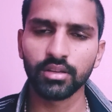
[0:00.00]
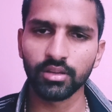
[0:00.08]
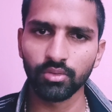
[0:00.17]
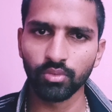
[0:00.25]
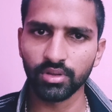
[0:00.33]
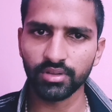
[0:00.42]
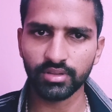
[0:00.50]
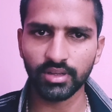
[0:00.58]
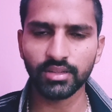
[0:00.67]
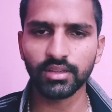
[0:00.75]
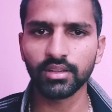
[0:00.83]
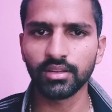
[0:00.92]
one
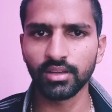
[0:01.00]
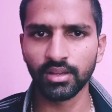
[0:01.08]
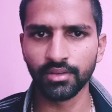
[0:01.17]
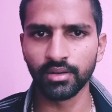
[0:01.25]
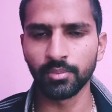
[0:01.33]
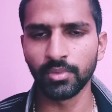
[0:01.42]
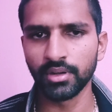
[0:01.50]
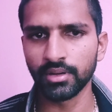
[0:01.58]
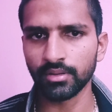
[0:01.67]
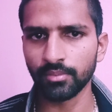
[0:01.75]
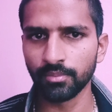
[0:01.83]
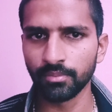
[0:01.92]
side, and the
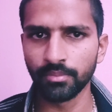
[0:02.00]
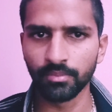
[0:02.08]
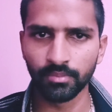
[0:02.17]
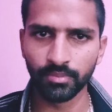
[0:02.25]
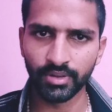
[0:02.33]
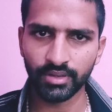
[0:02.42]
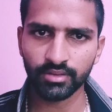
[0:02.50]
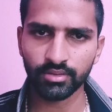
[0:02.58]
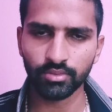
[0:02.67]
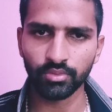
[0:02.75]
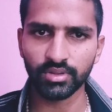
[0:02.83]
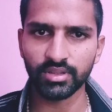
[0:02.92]
remaining bricks
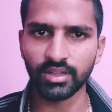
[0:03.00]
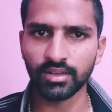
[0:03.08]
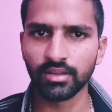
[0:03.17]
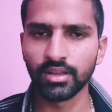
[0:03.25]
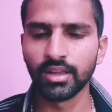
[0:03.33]
which are